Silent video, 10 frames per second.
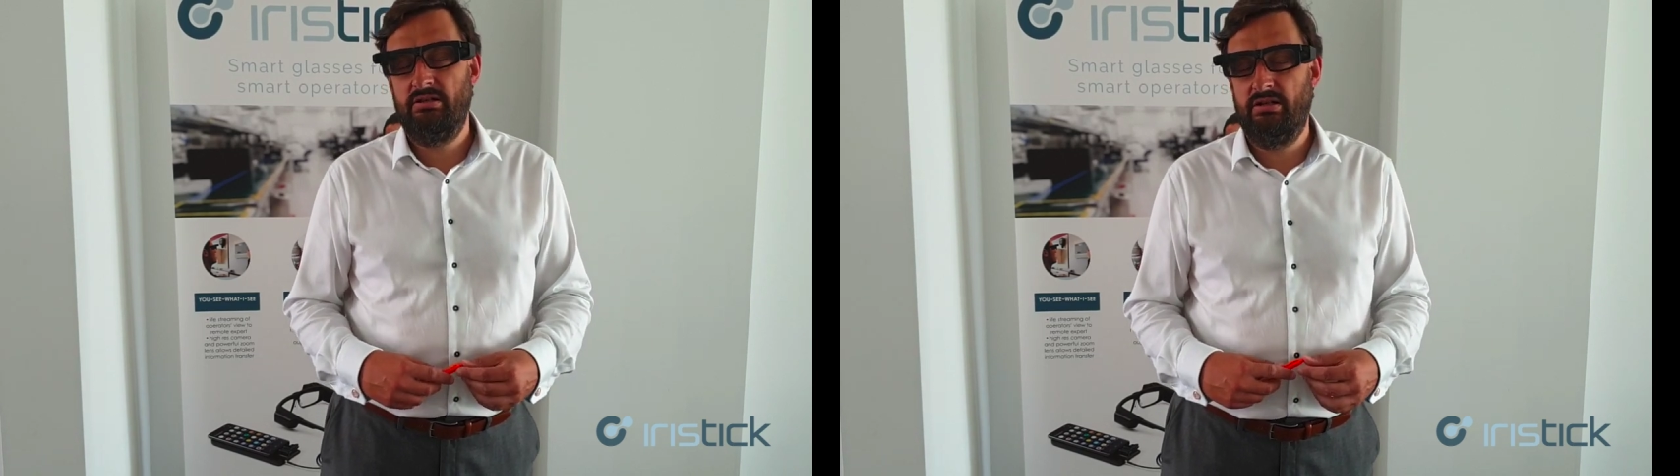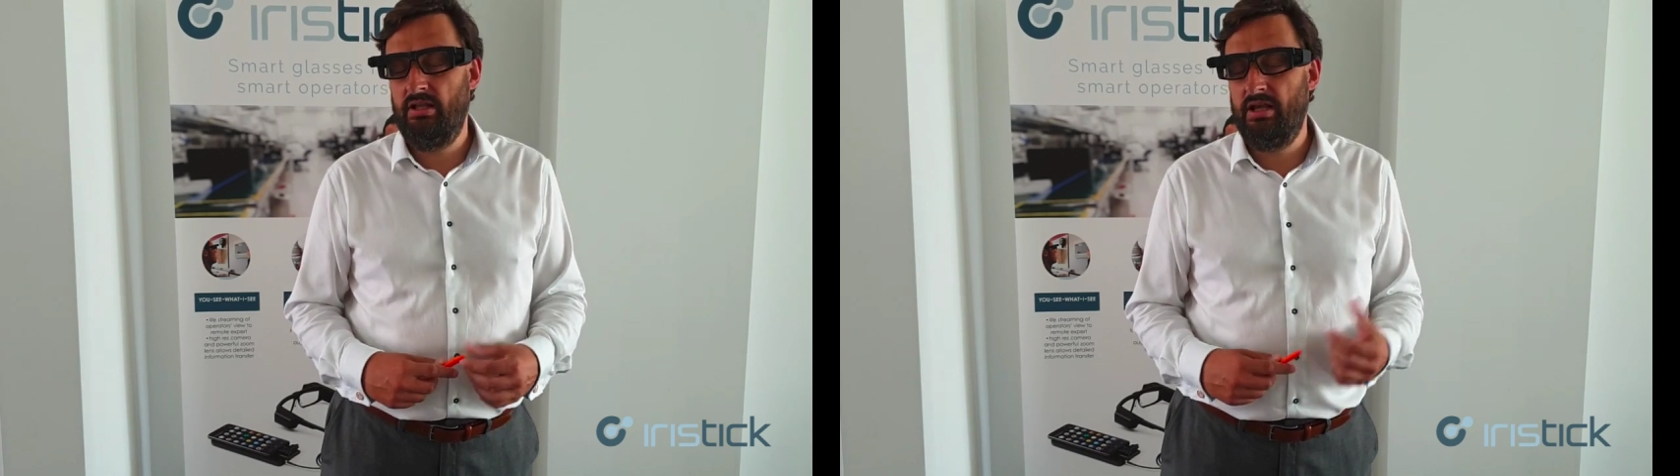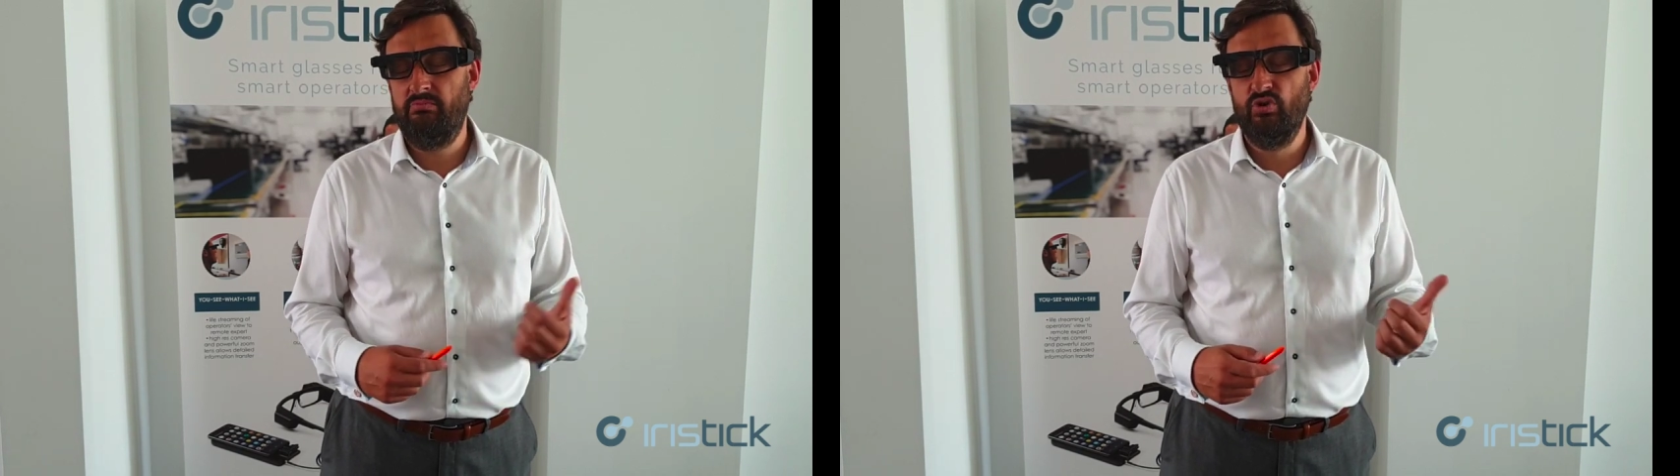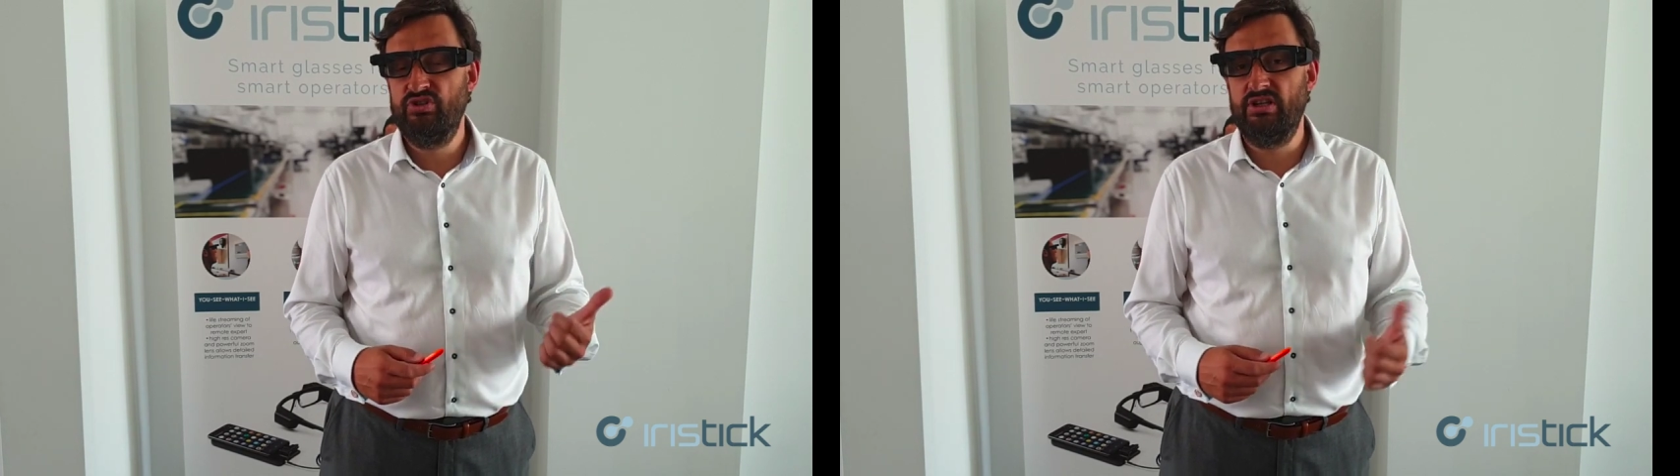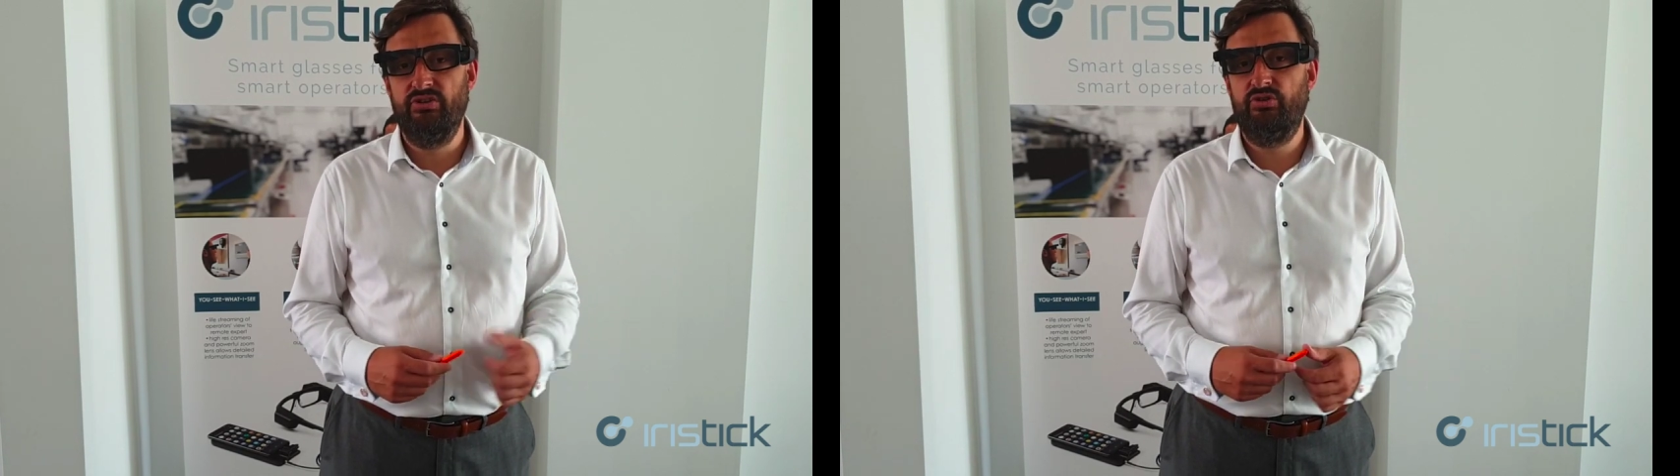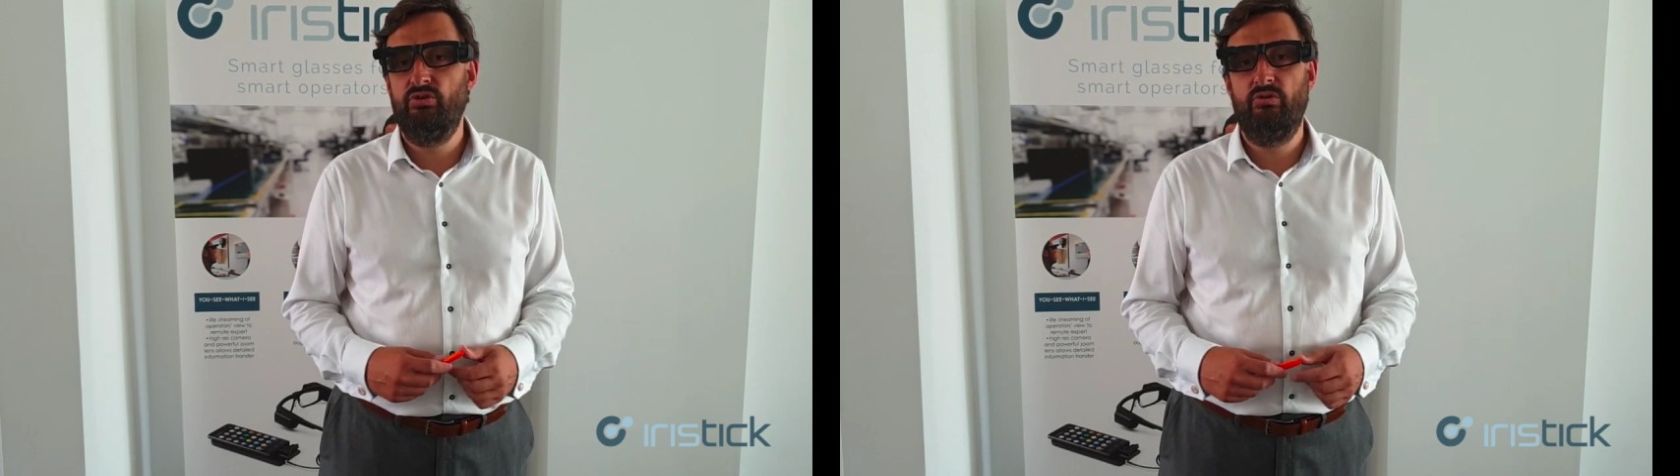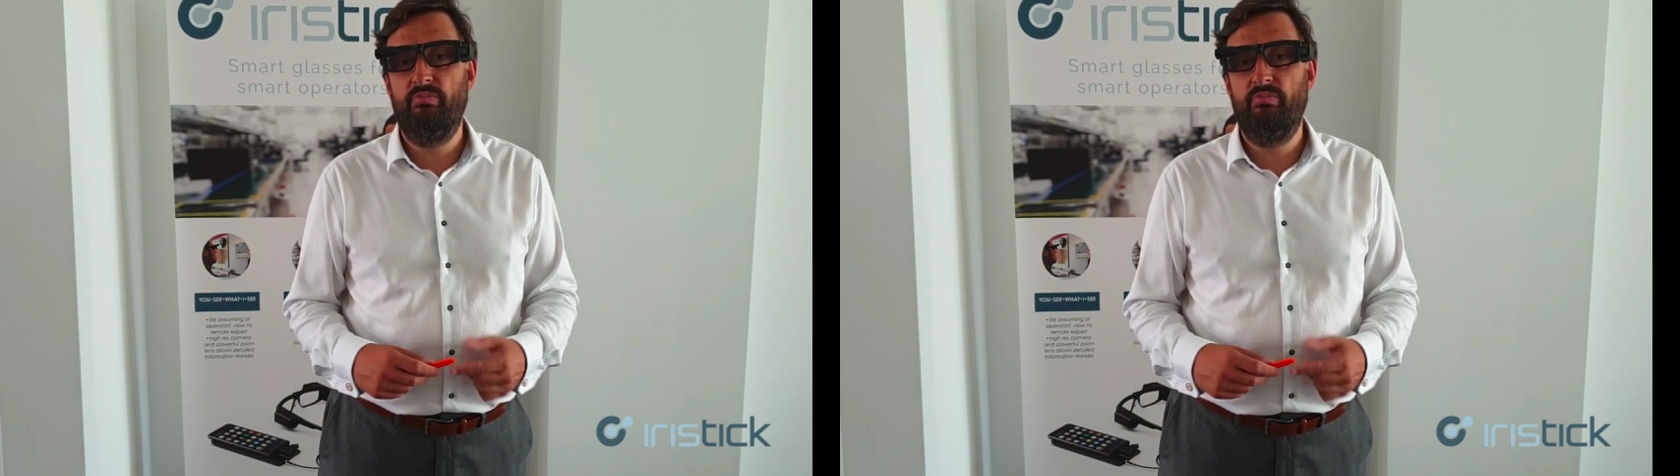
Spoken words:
like Monsanto,